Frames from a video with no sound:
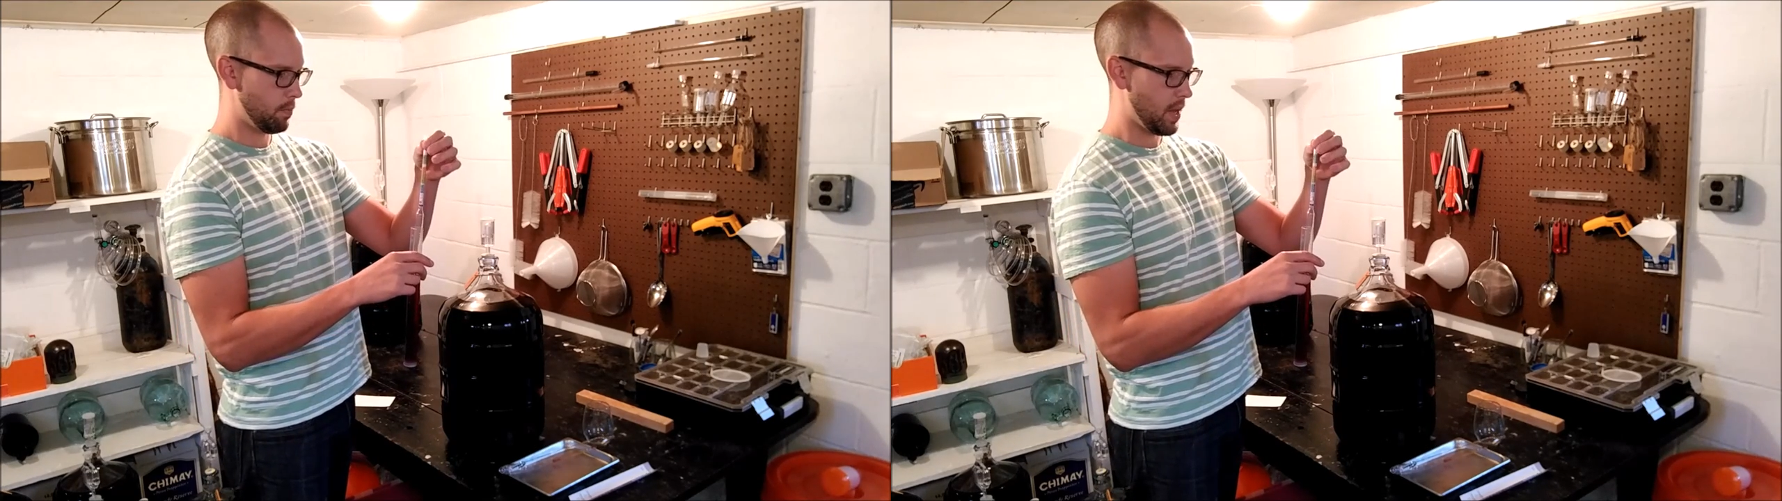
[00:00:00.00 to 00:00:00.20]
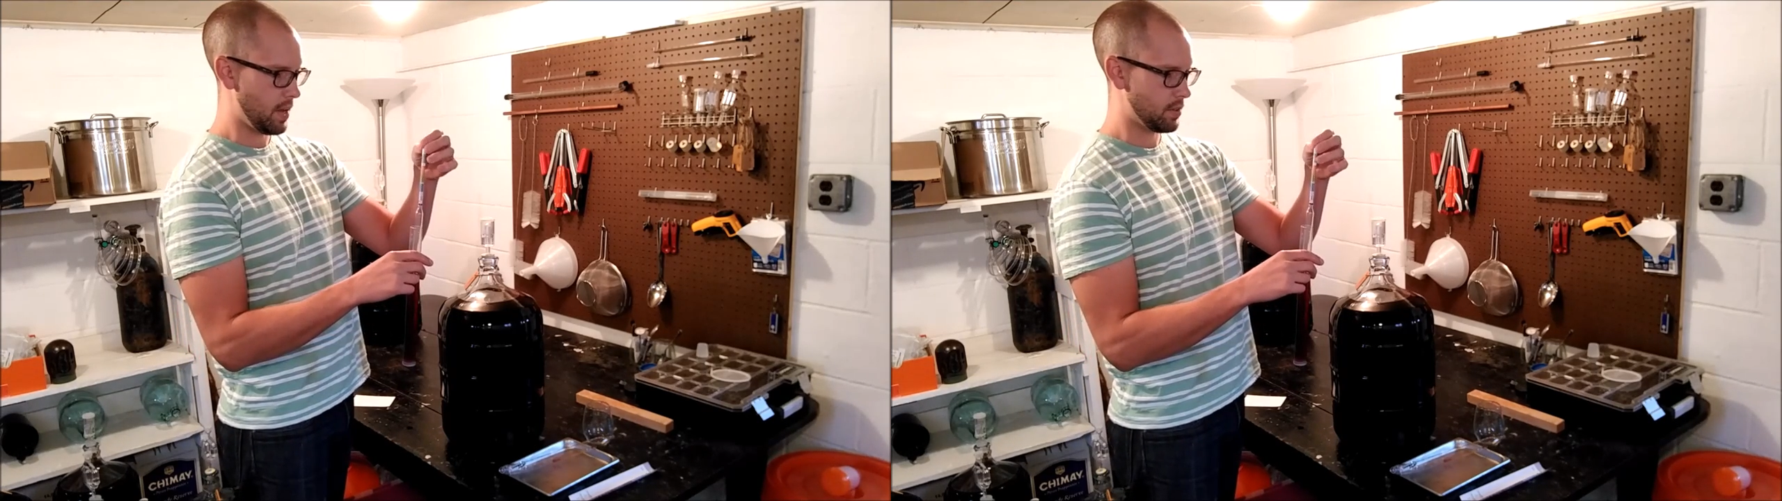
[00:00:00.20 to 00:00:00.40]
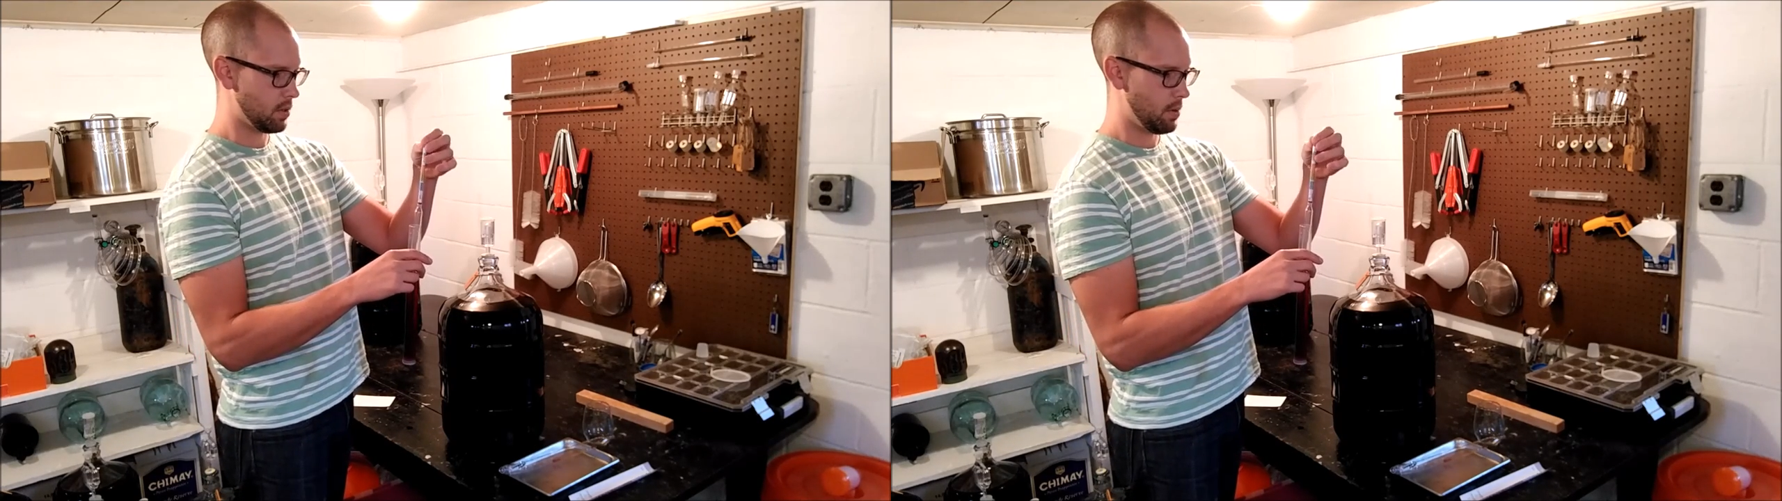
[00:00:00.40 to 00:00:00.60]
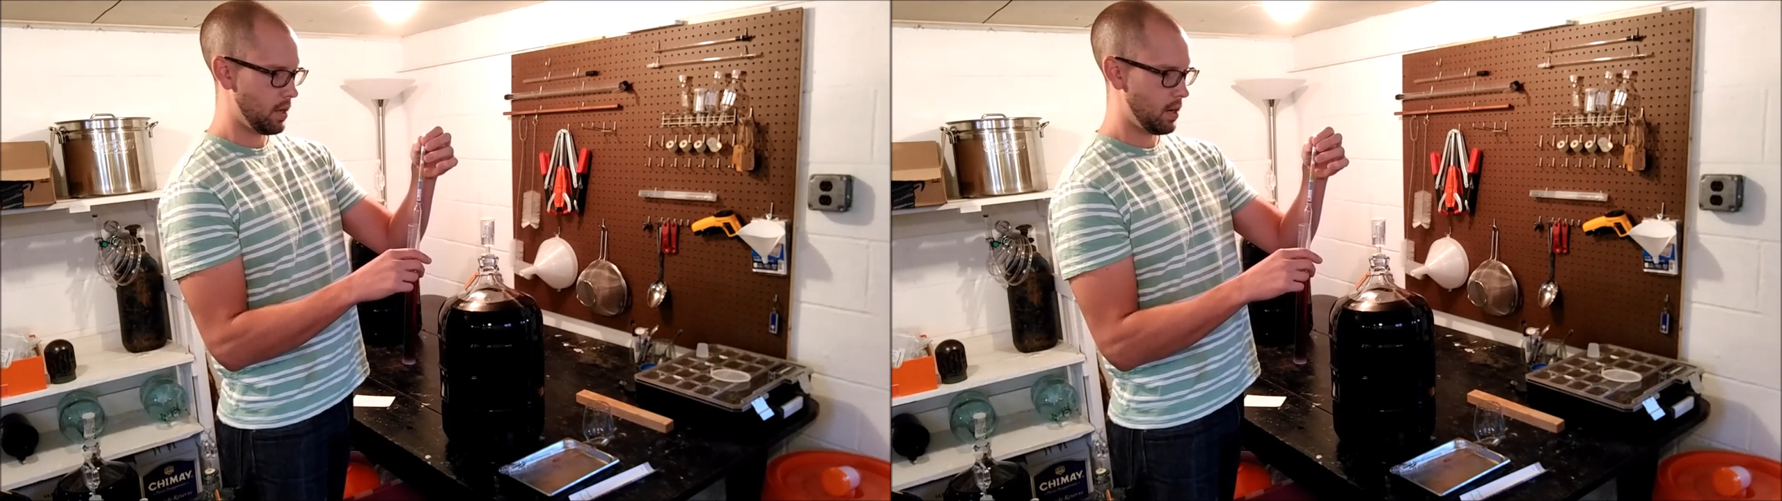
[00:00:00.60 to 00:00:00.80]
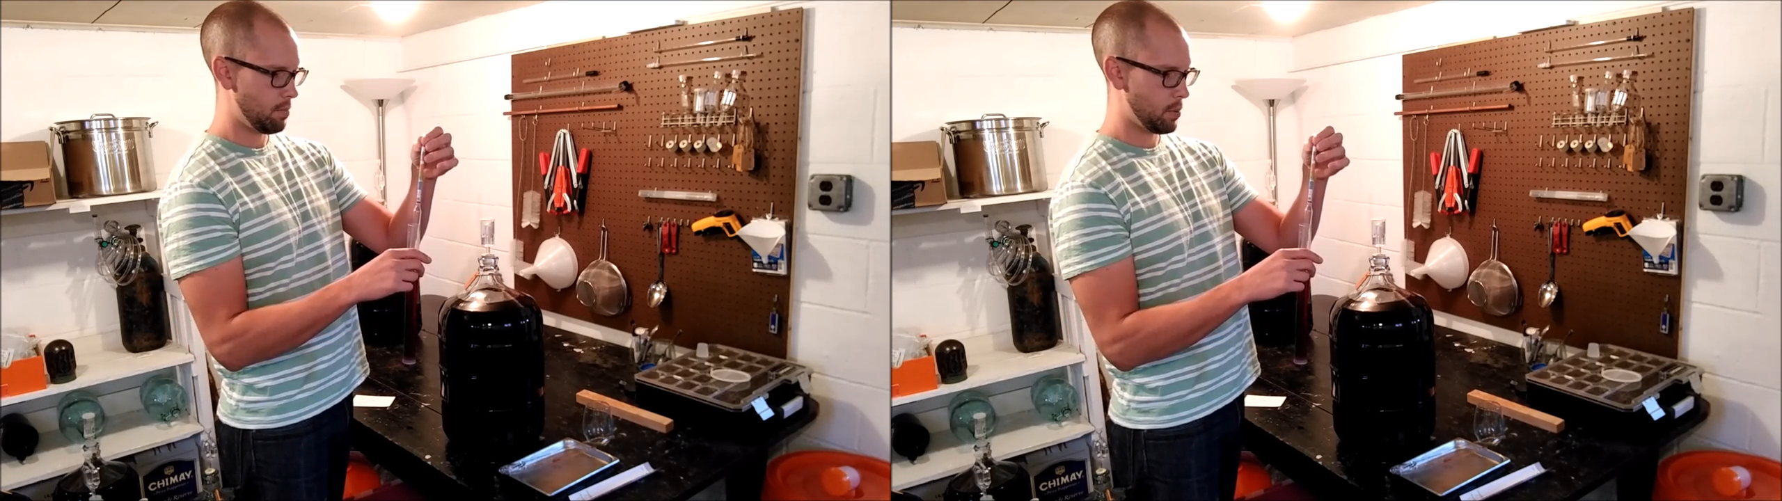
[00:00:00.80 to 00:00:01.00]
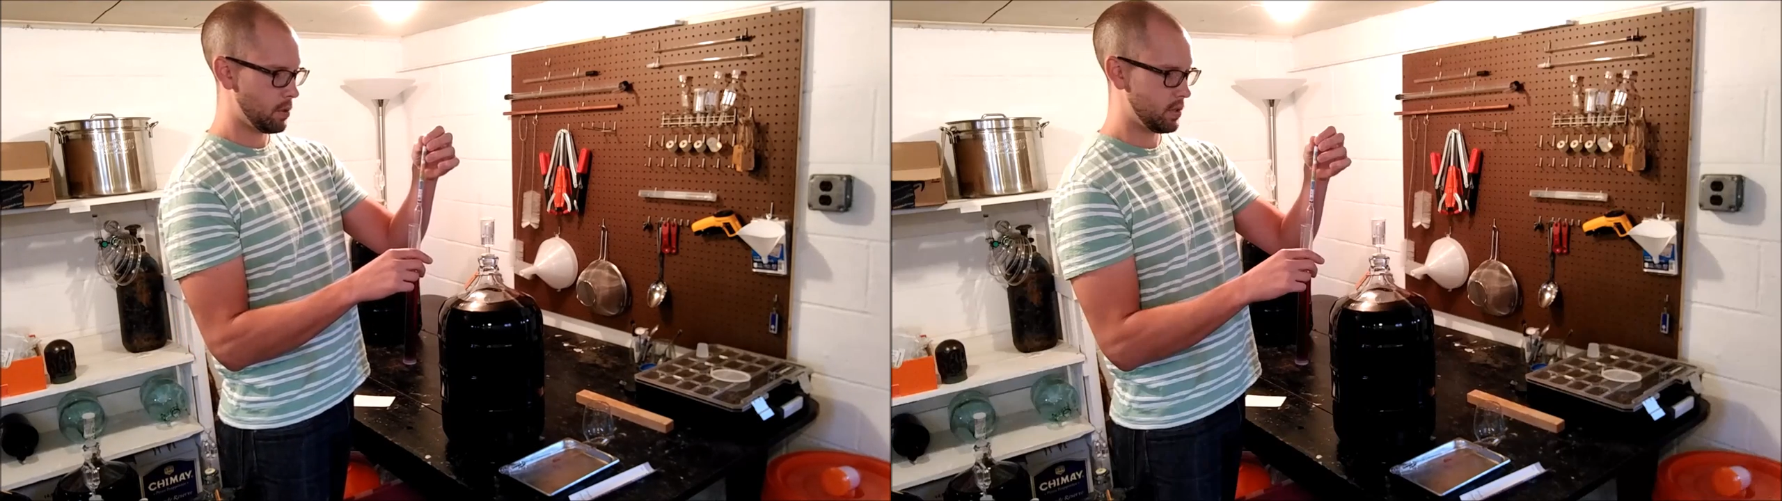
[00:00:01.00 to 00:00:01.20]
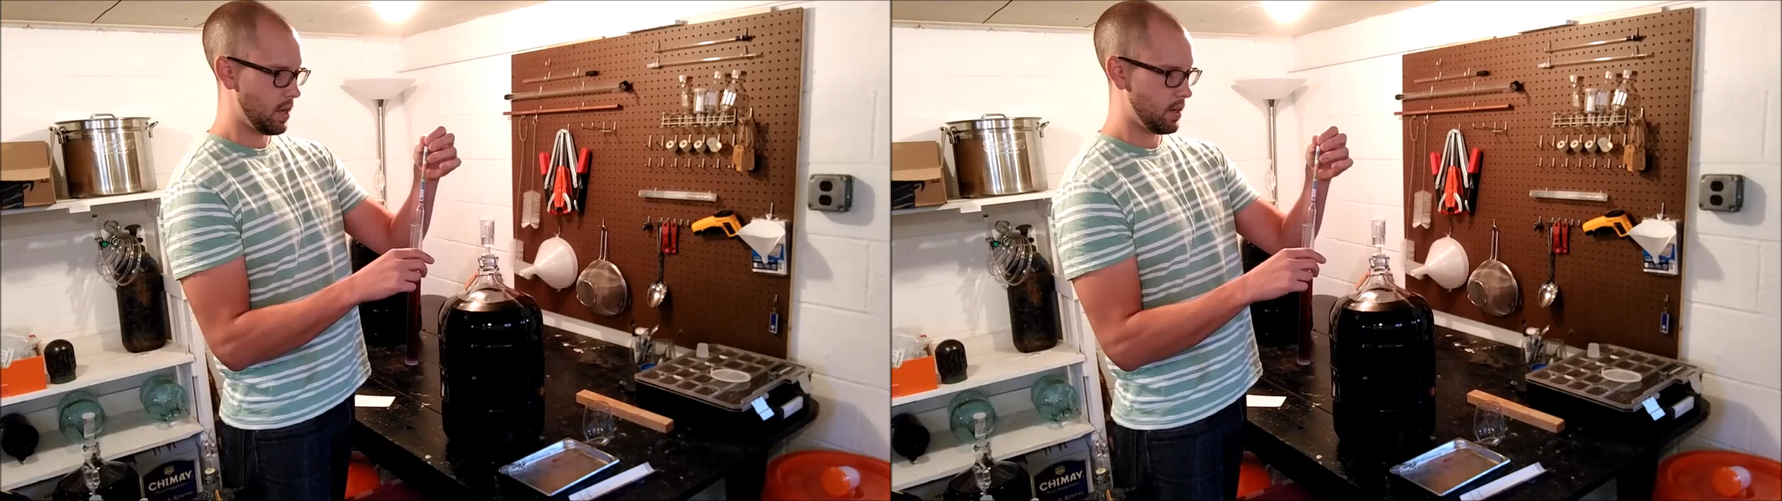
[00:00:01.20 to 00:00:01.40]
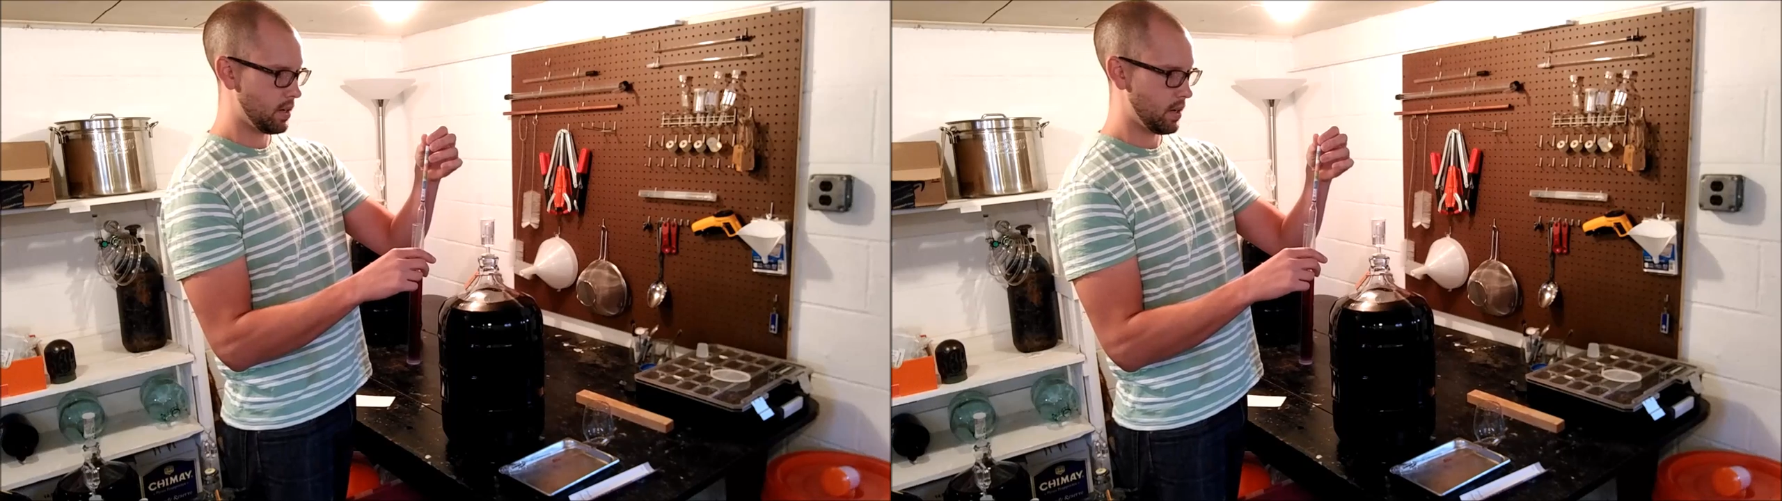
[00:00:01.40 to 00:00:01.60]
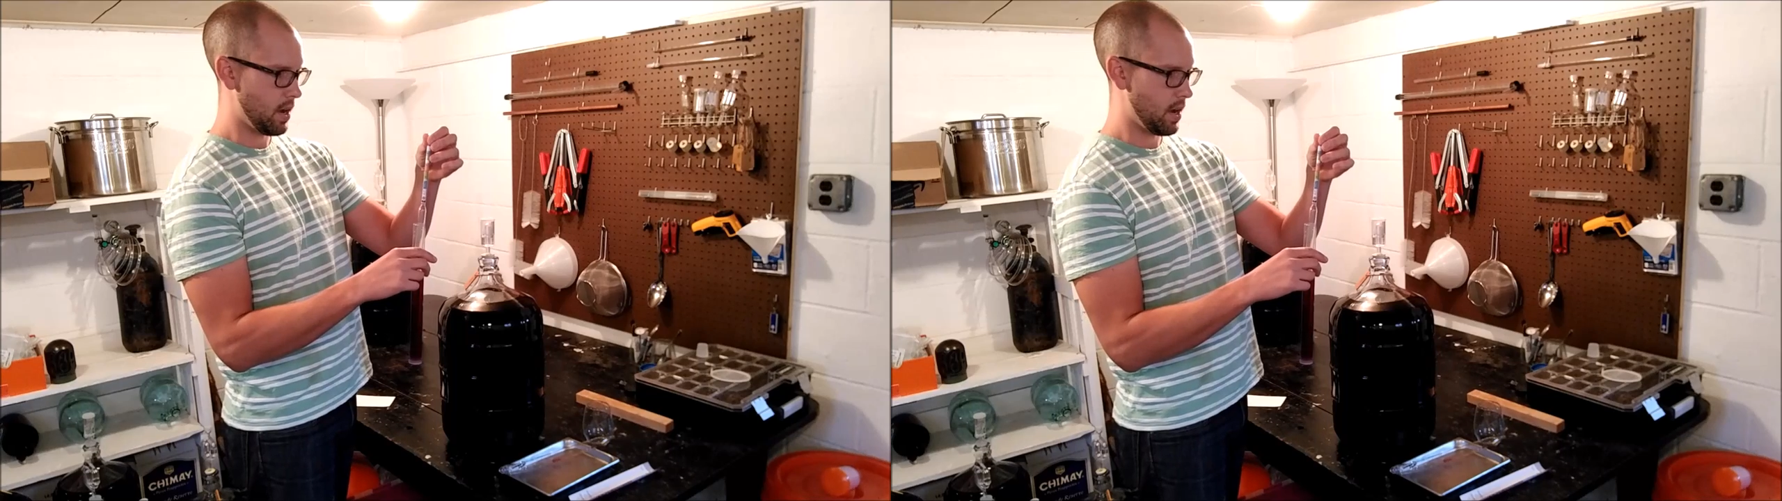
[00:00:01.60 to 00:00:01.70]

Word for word: estimated percent